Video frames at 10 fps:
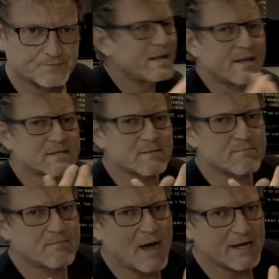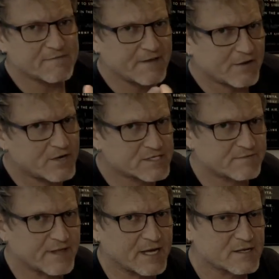Now here's a minor variant
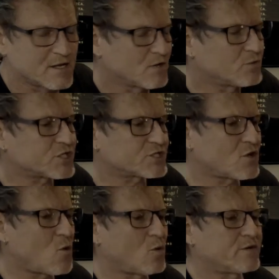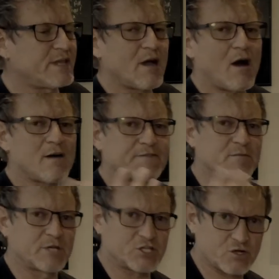of that, which is called the half
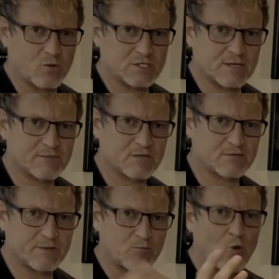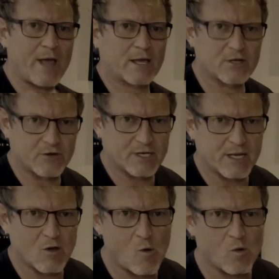diminished chord sometimes, but more accurately
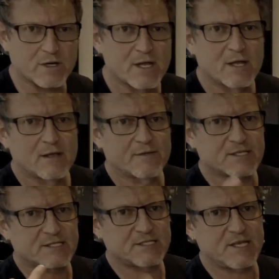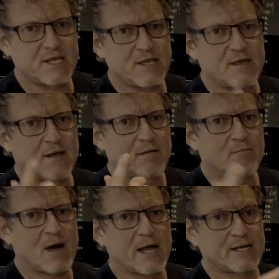called the C
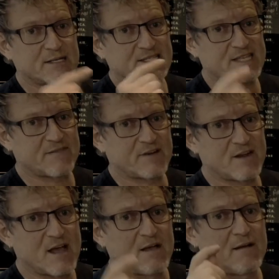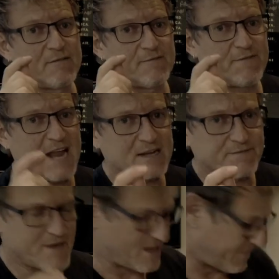minor 7 flat
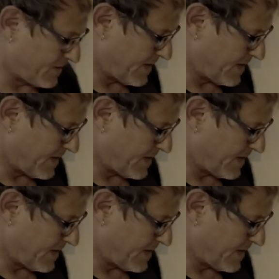5.